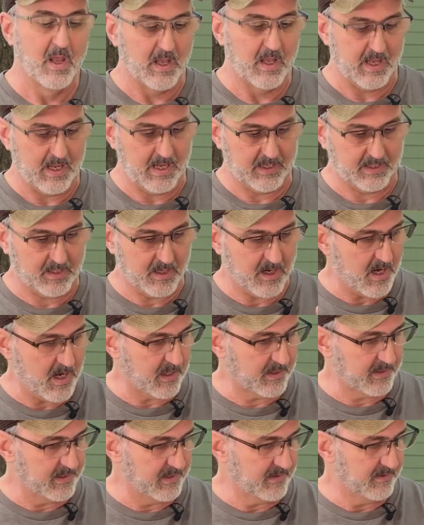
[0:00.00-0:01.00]
I
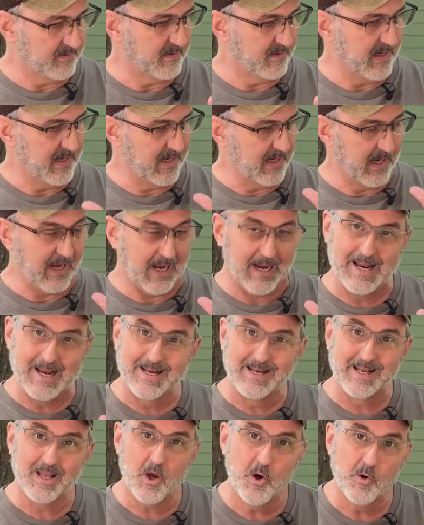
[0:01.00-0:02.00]
cocked it
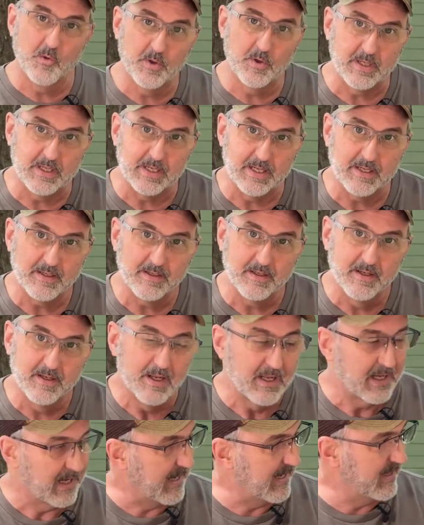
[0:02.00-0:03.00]
and loaded it
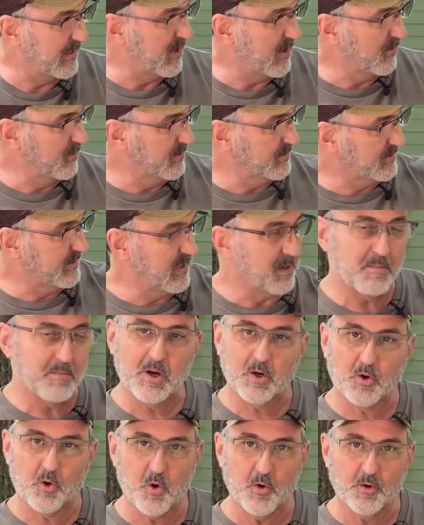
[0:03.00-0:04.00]
and noticed that
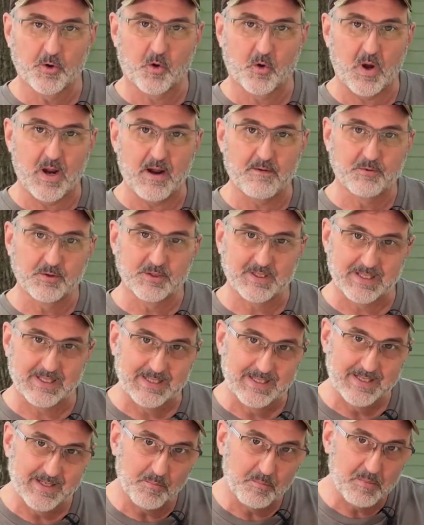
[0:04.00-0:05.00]
my chronograph was a
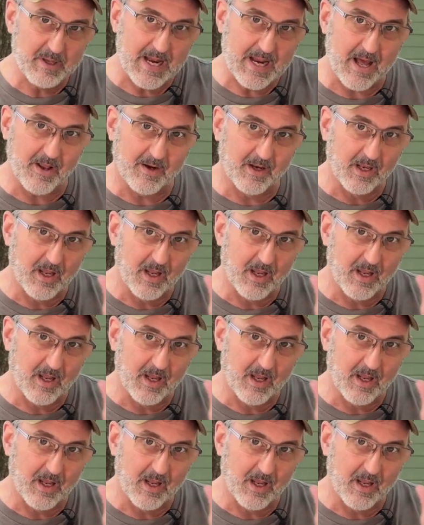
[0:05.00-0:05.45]
little bit out of